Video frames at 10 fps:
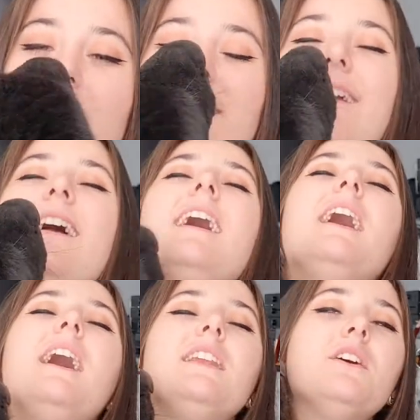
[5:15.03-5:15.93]
right?
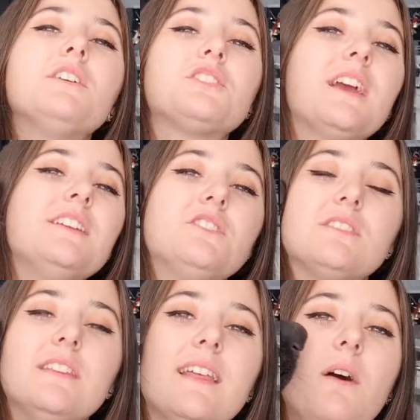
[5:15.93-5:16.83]
A lot of changes
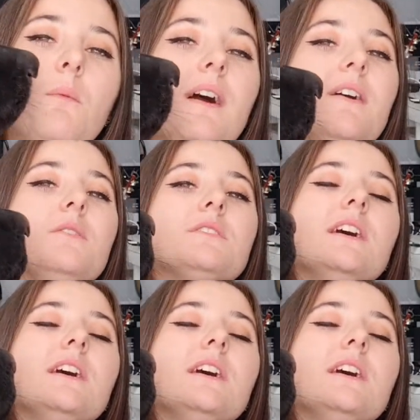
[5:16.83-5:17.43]
in that world,